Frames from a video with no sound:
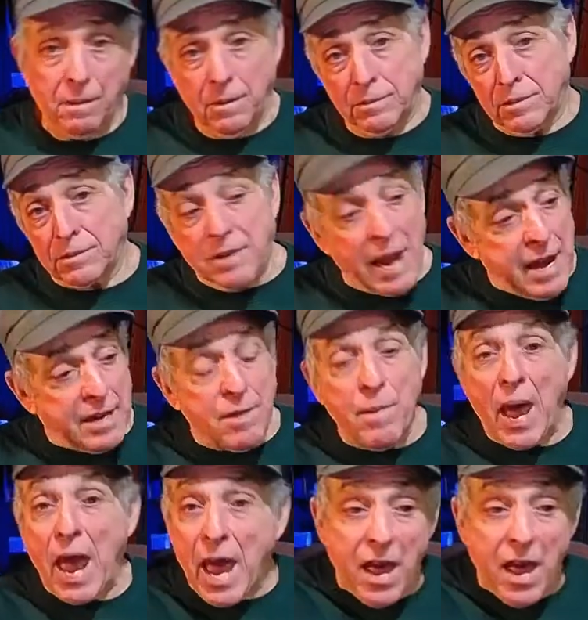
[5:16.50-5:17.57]
detain him,
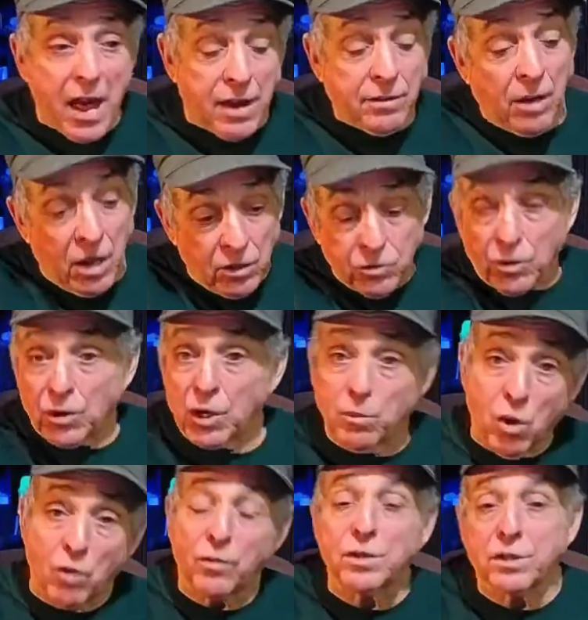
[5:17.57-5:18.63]
and turn him
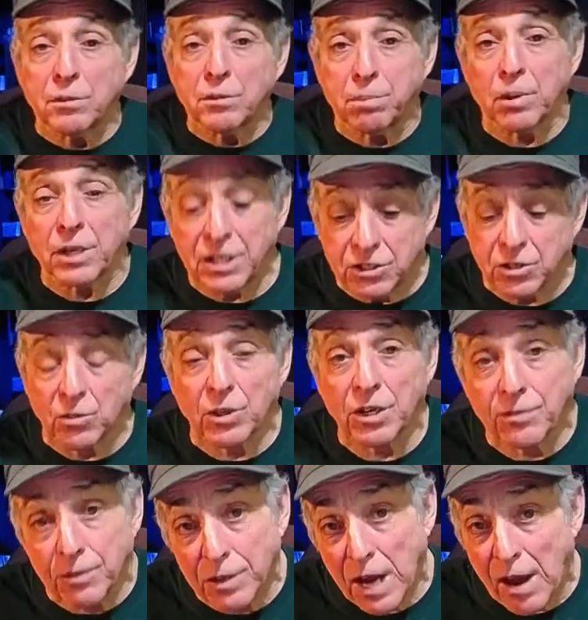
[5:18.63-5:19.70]
over to the police or
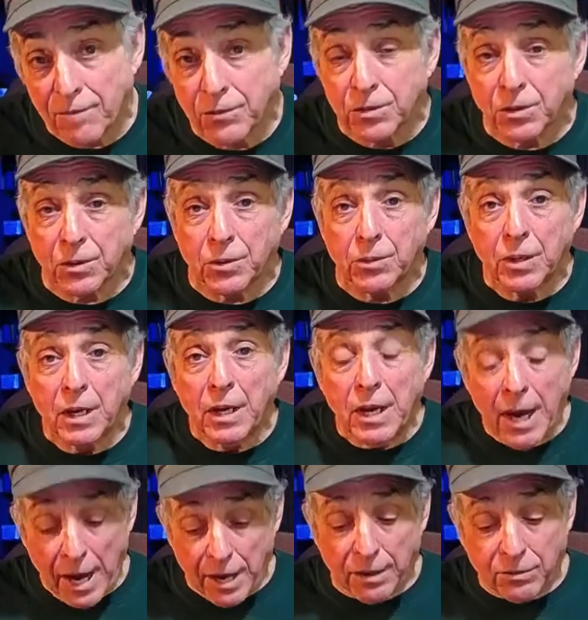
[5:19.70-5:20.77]
whatever you have to do
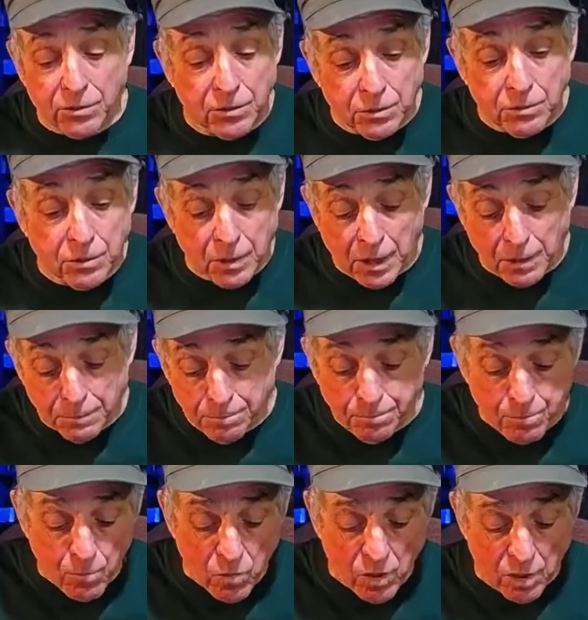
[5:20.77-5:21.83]
eh, to uh,
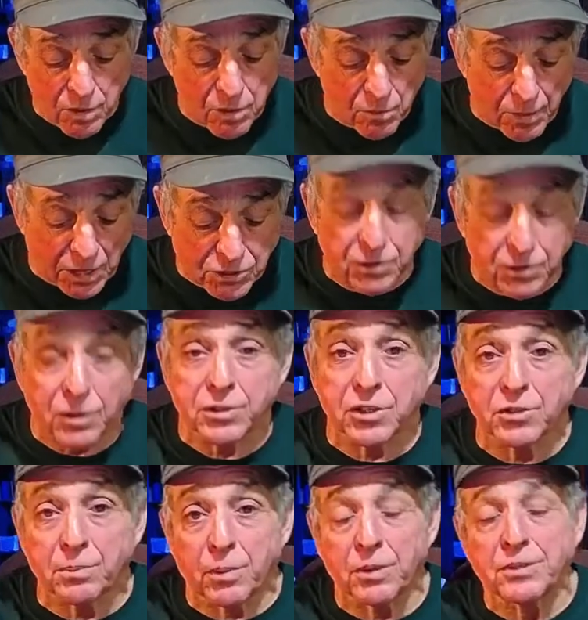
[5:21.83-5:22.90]
you make sure that
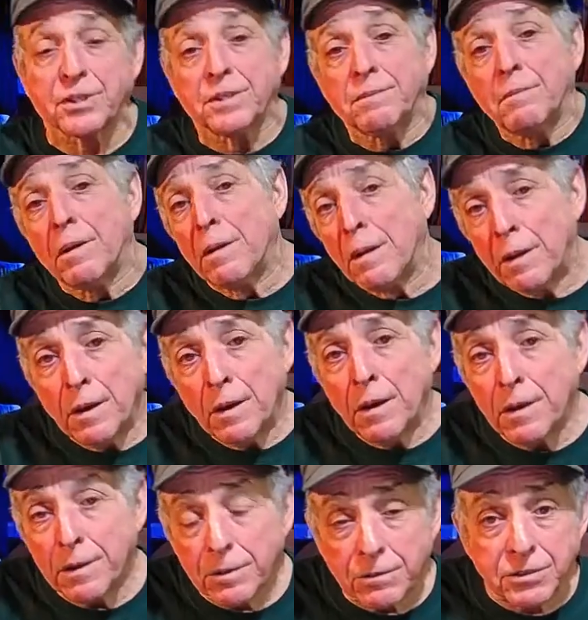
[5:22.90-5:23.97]
this person
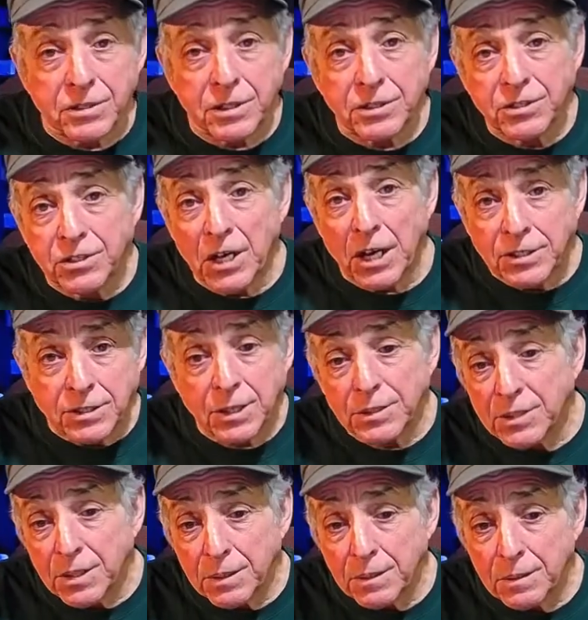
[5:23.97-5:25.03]
you know sees
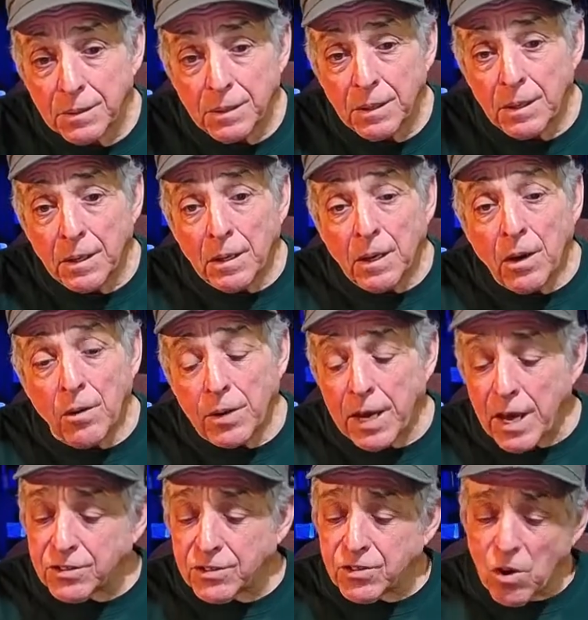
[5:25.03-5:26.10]
justice.
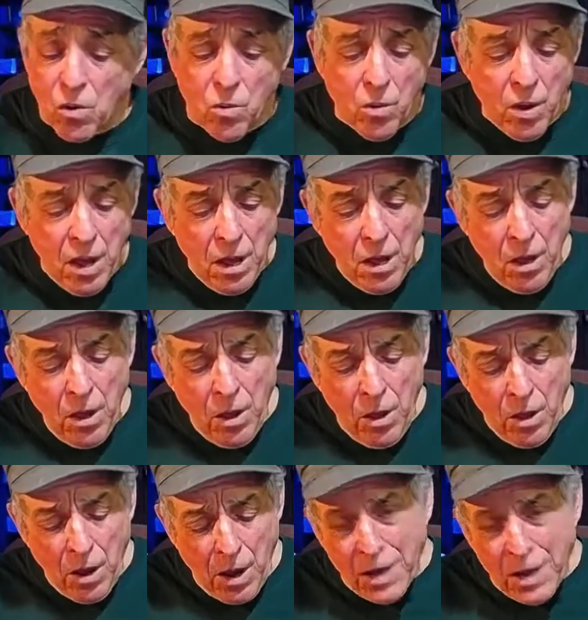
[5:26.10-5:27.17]
Okay, so
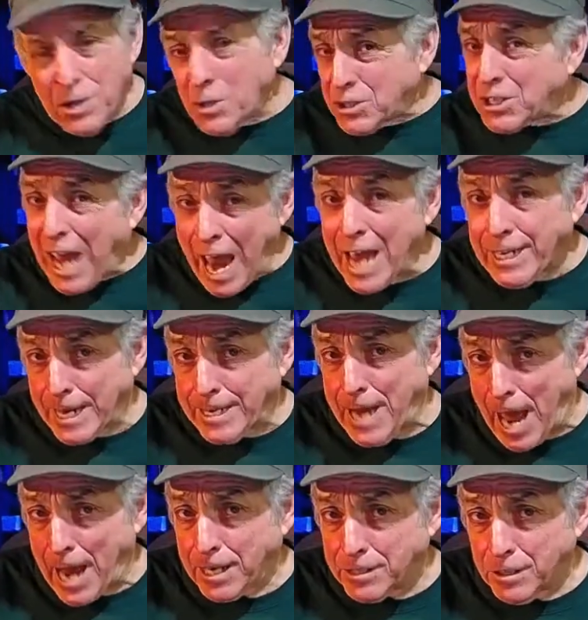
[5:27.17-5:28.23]
understanding that.